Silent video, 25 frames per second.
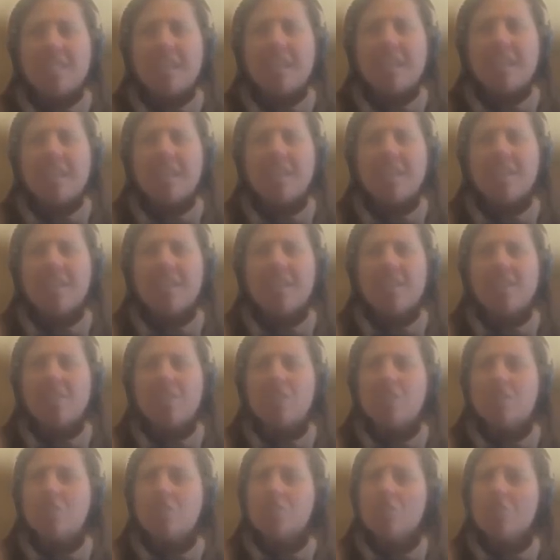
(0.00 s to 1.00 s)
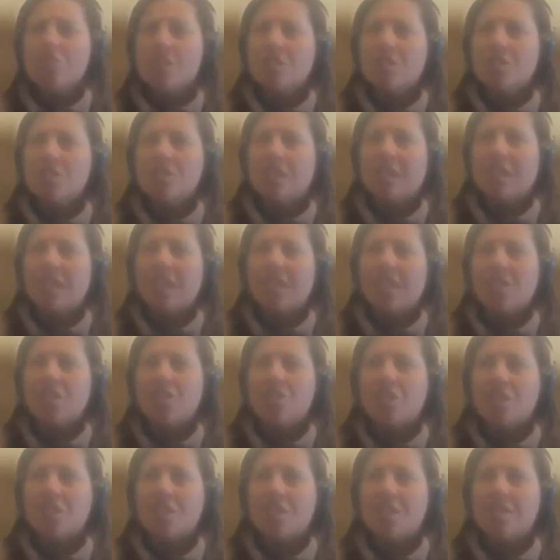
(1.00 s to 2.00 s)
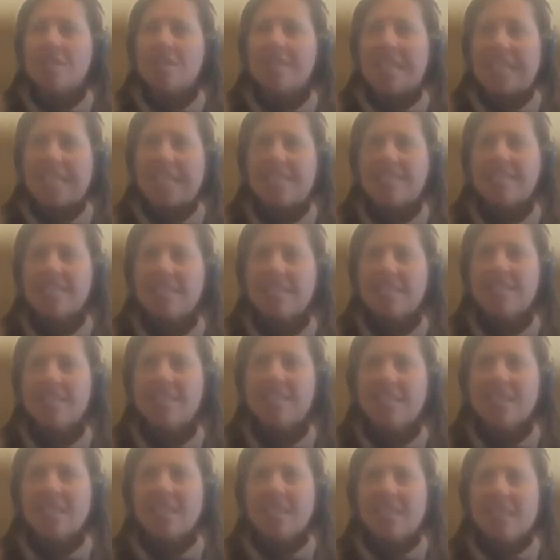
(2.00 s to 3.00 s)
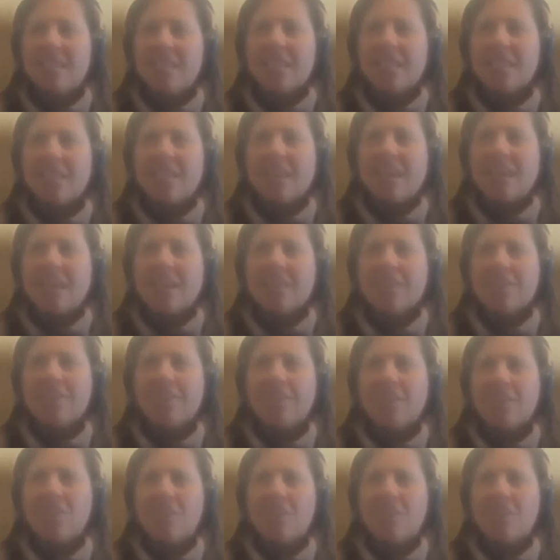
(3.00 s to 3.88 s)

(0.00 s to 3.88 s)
Like there's no such thing as just stasis in life.